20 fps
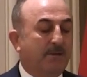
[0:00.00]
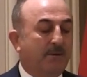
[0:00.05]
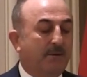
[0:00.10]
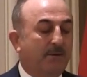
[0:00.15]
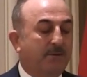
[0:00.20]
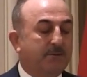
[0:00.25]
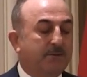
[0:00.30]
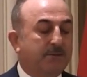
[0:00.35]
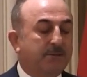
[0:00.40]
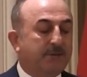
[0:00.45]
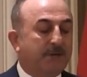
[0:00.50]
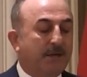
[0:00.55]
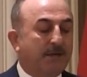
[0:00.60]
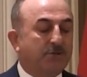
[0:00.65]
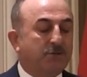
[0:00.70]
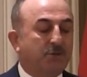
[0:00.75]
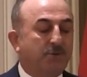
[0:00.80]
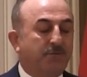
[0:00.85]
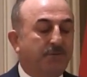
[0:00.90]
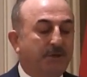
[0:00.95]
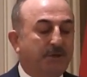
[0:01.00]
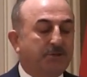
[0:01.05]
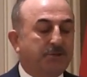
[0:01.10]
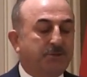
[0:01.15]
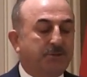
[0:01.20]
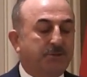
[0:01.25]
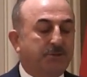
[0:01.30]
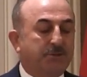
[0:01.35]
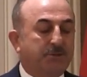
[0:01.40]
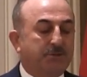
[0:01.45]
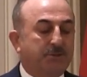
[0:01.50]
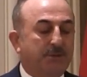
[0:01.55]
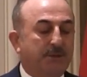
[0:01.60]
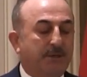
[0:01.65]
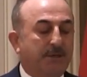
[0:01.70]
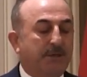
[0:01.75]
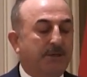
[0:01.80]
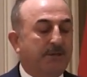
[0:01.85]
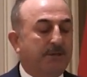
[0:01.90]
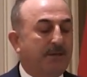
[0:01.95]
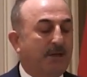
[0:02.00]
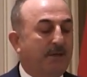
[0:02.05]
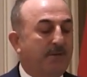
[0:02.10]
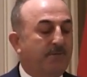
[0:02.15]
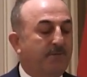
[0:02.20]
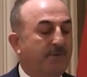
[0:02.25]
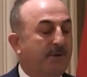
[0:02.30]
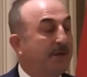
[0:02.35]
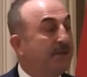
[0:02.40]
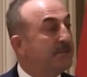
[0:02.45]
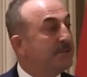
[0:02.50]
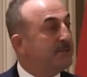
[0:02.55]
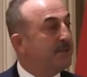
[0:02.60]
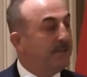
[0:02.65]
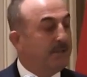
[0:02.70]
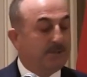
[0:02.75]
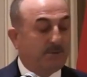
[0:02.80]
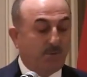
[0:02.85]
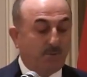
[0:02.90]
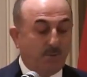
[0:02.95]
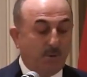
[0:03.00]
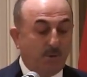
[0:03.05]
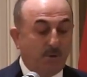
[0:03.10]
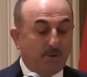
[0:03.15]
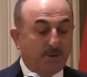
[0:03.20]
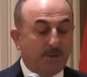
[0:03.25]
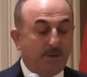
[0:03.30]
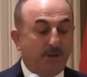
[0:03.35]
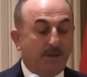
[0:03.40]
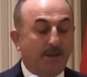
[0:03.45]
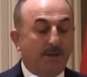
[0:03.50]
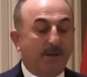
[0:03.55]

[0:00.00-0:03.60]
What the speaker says: on the range of issues that face the world